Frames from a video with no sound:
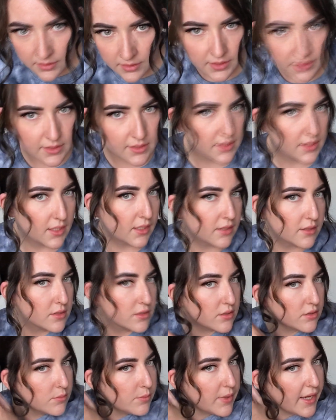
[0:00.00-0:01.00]
That's not
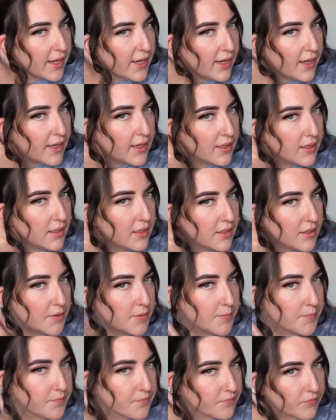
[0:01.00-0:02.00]
too bad.
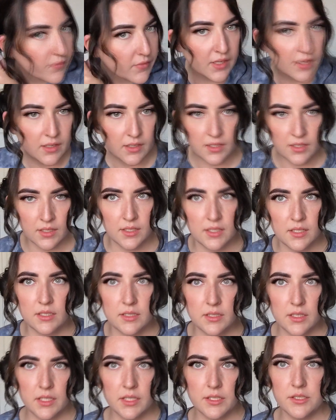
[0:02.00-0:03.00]

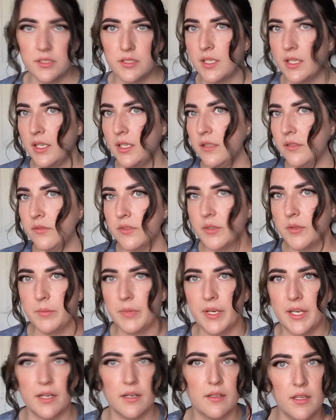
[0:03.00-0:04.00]
And then I just kind of
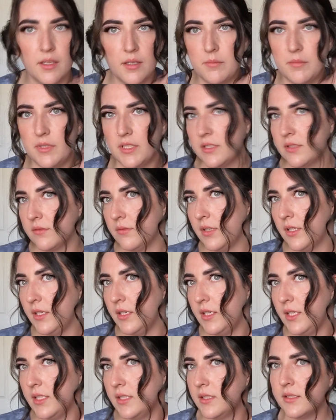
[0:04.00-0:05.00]
compare them. This
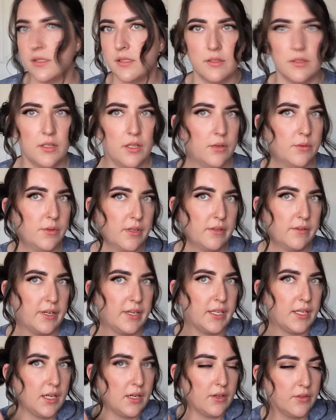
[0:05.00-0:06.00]
one is lower
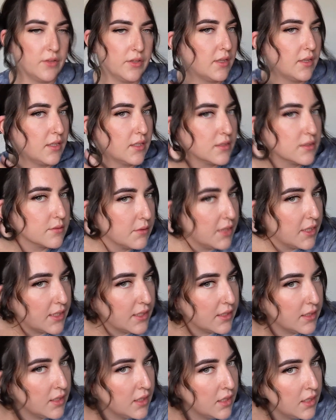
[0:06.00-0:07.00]
right now than this
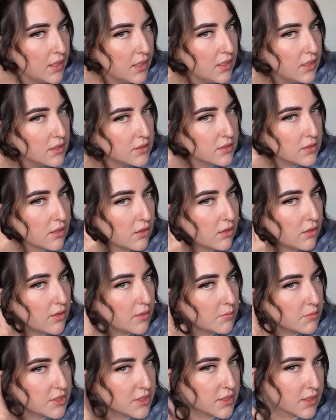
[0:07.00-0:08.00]
one. So
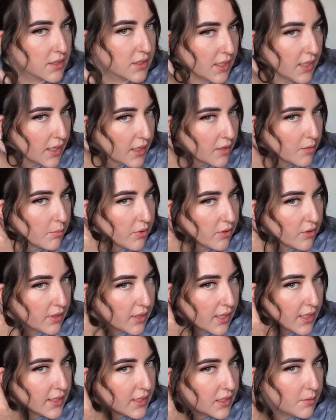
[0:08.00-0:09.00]
I'm just gonna kind of pull
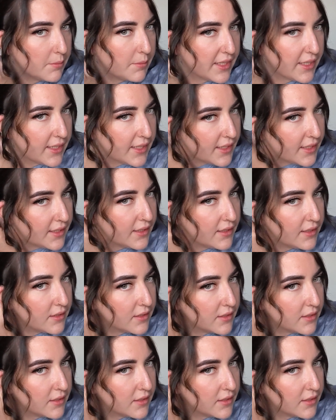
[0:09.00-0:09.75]
on it a bit.